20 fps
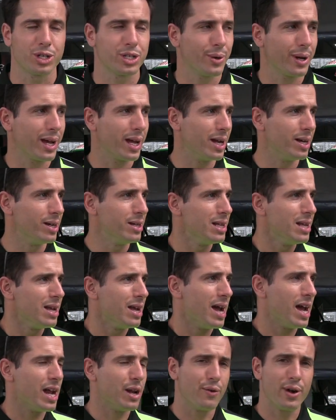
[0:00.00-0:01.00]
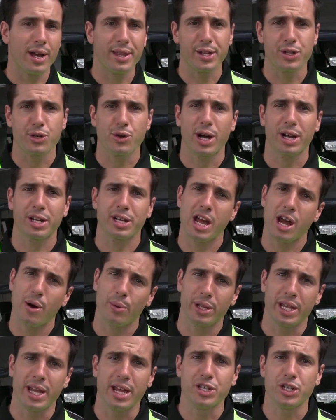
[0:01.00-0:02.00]
So we're going to head around the track now
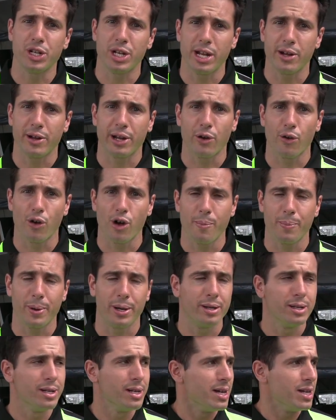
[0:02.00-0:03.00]
with the engineering group and